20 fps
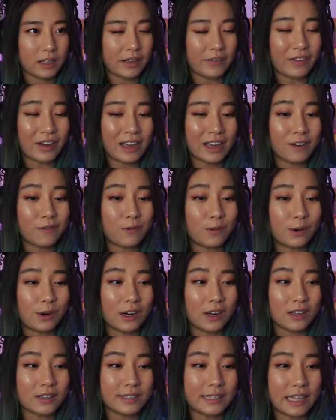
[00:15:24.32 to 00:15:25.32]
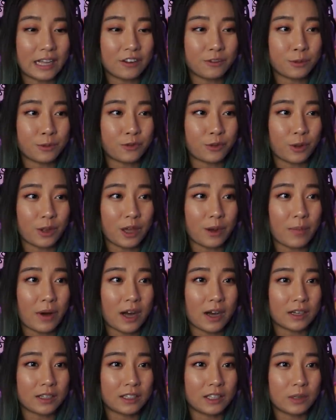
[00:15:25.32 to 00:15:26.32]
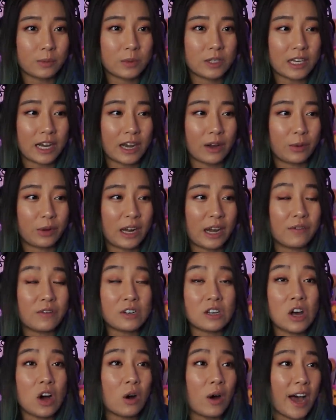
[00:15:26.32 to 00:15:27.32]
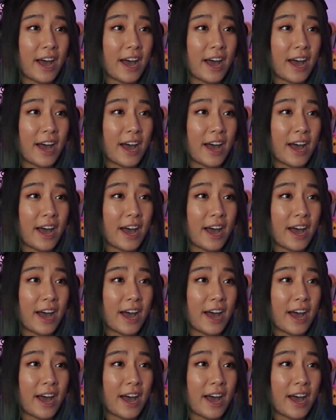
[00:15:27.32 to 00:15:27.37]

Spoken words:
If I had 4 days left before the apocalypse, I would have no